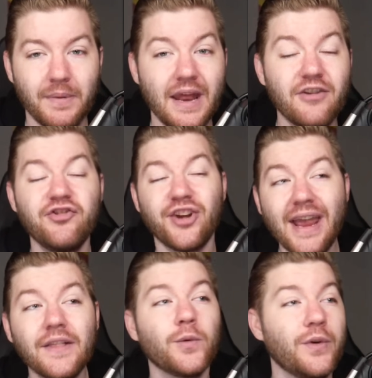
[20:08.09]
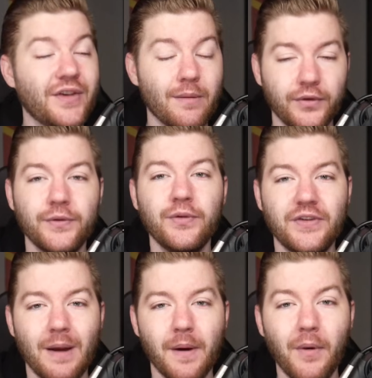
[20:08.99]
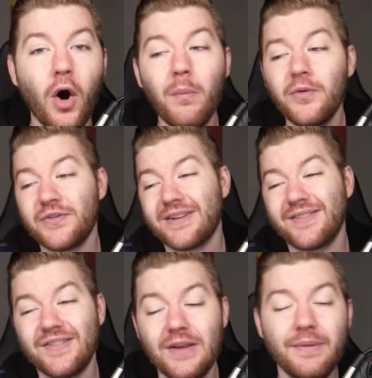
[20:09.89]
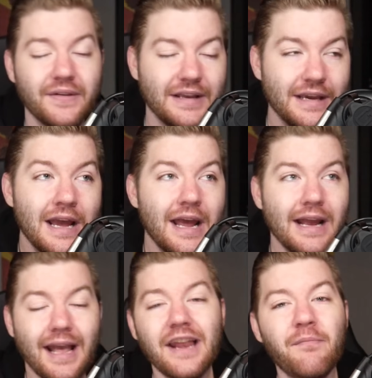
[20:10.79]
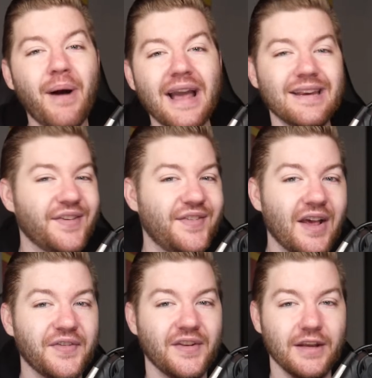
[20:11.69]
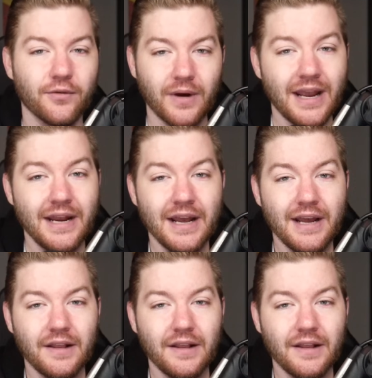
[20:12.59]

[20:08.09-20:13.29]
and, and Jalen was able to step up almost seemingly kind of by necessity, right?